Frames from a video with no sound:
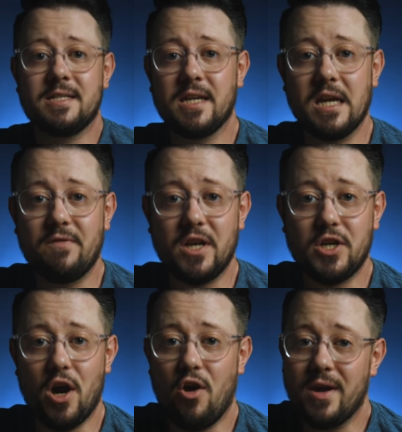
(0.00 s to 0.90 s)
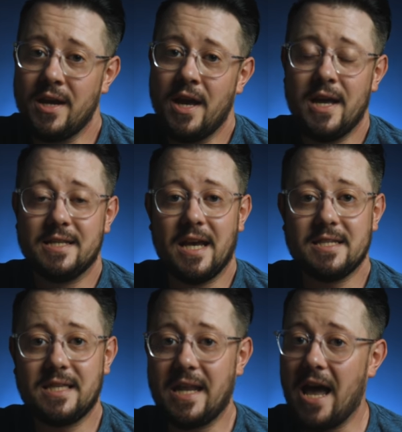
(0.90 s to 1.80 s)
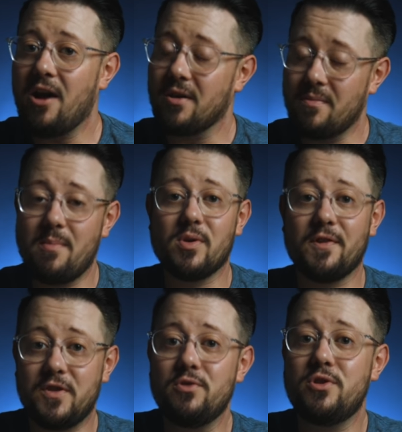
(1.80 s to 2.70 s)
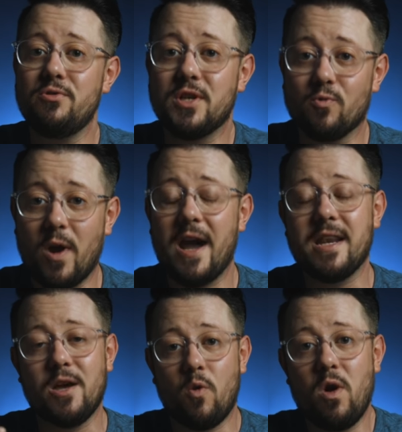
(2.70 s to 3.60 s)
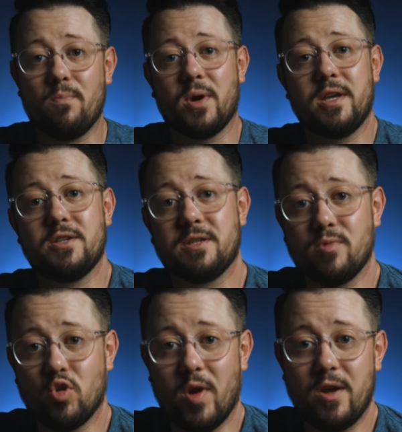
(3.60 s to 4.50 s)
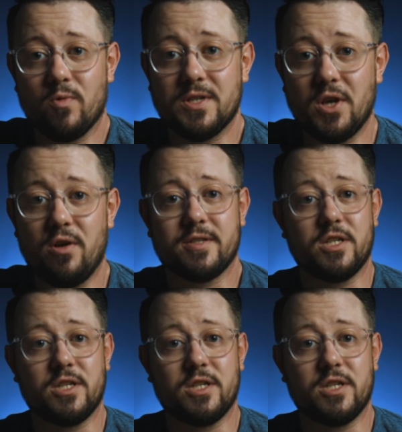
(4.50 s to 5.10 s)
to give it a go and test it out. Remember, if you use it right, it will bring you some great results.